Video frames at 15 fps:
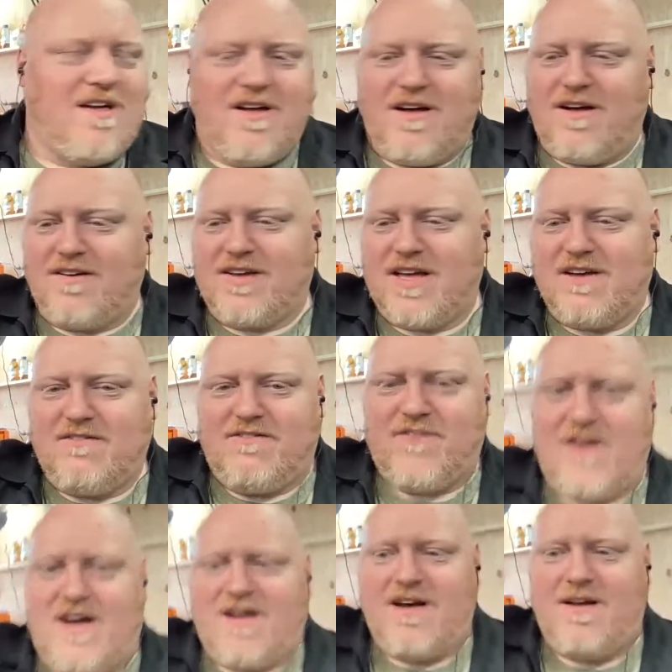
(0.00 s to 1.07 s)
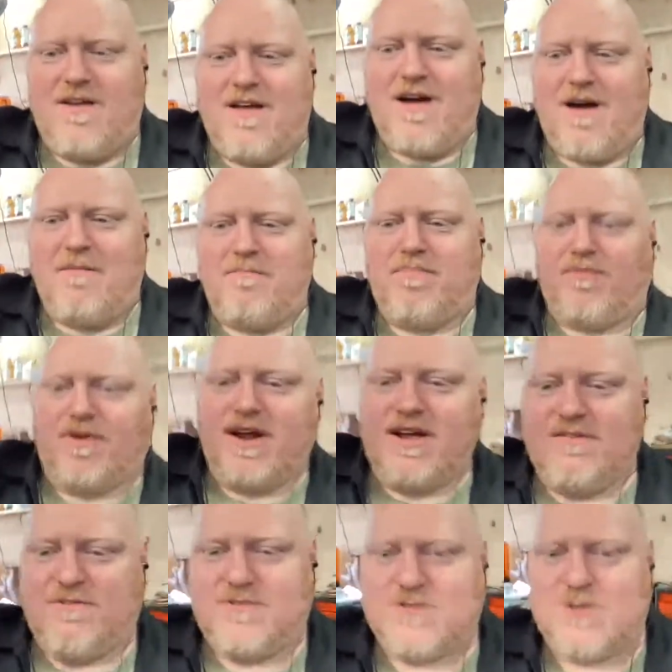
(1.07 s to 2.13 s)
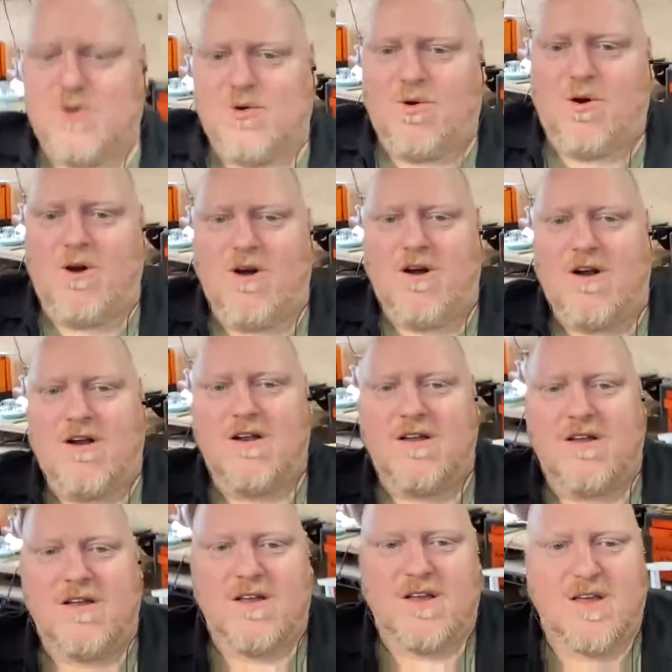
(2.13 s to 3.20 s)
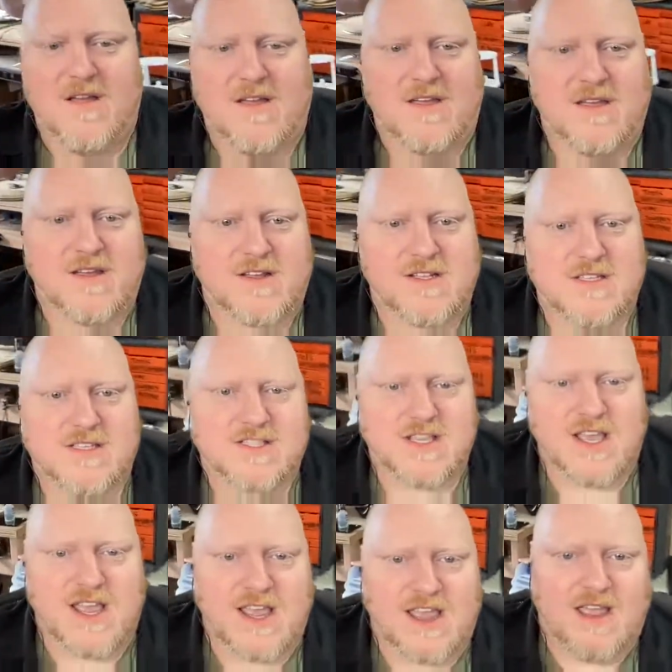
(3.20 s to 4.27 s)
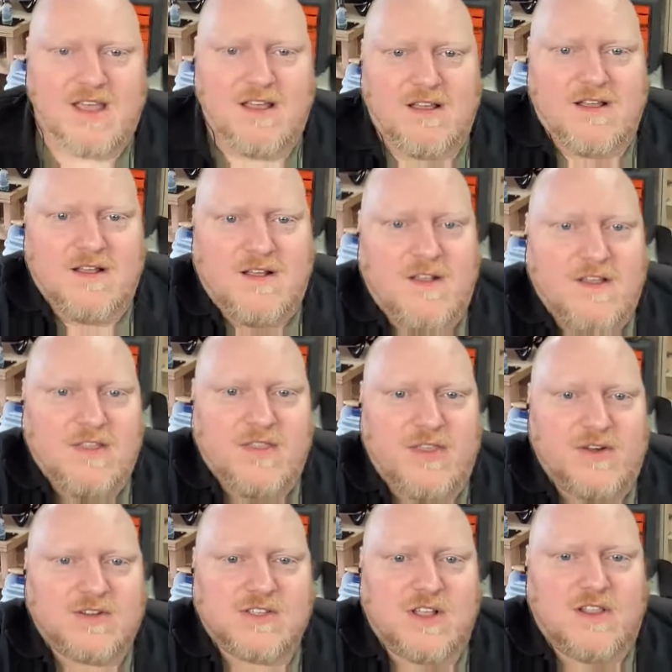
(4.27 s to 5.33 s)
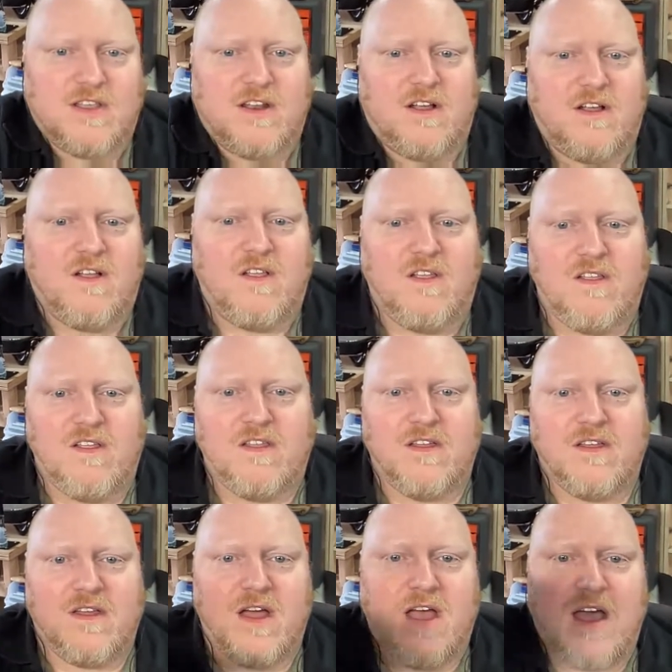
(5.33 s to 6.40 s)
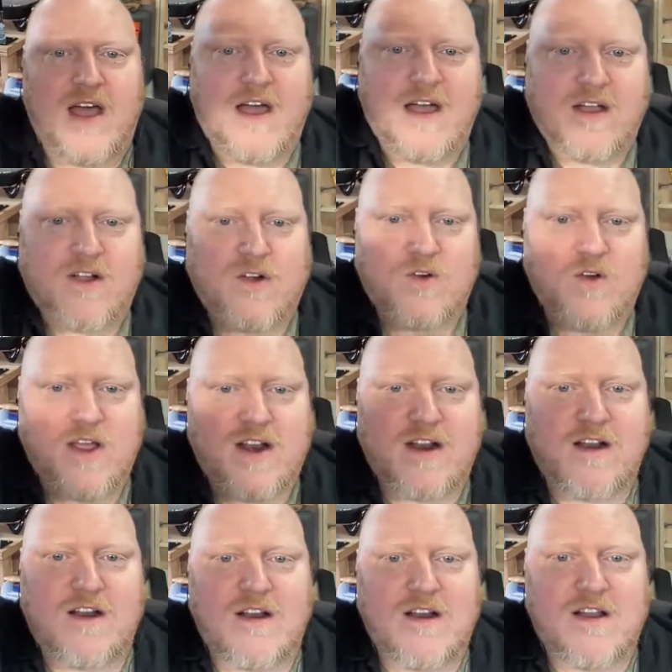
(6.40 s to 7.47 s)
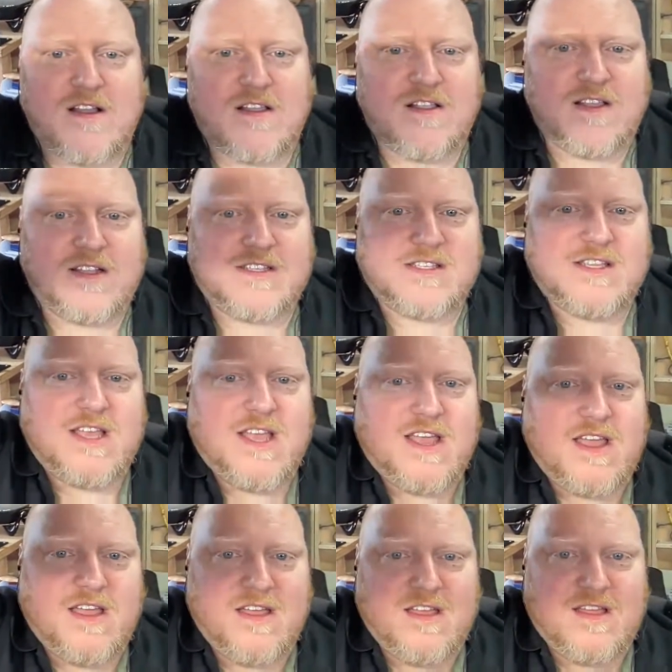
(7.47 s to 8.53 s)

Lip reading: I'll give a brief tour. You can see there's a little critter, let's see,